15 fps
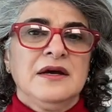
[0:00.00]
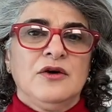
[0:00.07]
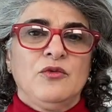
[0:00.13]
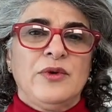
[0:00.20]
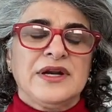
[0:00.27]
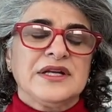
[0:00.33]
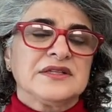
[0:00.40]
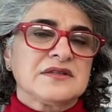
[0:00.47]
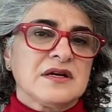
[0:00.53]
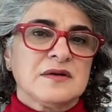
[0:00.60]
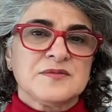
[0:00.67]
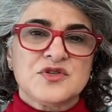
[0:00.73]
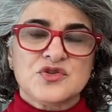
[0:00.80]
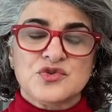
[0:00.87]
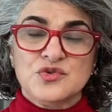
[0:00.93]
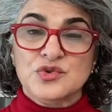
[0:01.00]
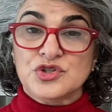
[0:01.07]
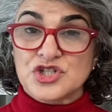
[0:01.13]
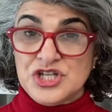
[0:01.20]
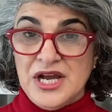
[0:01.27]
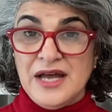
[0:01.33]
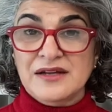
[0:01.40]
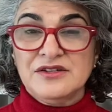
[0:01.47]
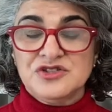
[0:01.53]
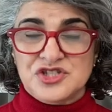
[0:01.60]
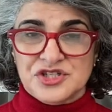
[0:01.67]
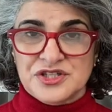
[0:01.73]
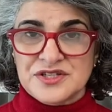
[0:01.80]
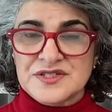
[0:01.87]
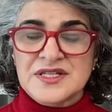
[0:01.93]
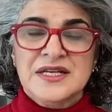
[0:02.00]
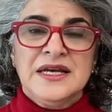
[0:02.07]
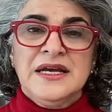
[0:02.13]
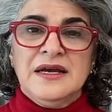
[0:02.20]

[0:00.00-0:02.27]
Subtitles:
when it comes to challenges